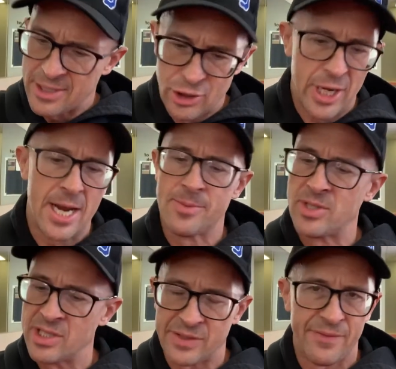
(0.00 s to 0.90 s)
jams
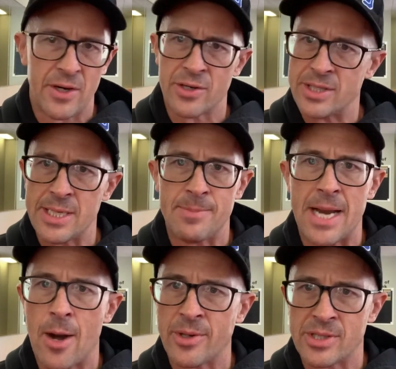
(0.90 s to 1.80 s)
his fears deep
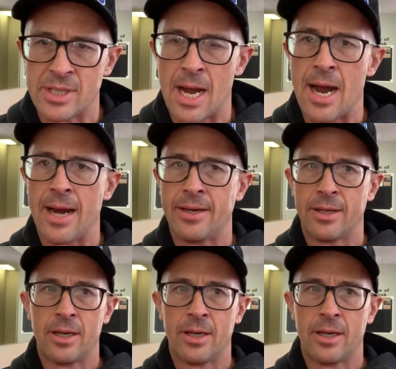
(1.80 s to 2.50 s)
down inside,